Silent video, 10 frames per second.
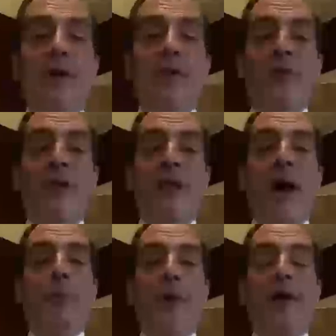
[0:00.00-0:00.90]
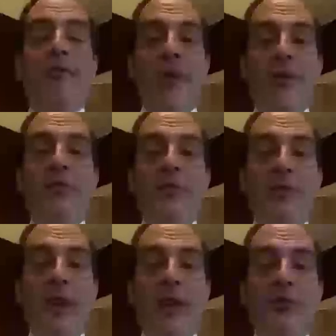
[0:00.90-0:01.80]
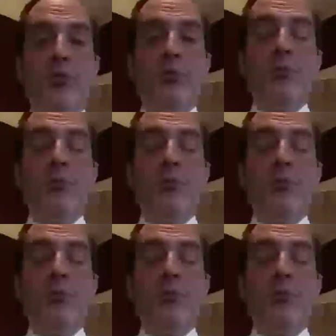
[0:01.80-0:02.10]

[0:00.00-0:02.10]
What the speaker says: an outbreak of lice in their classroom,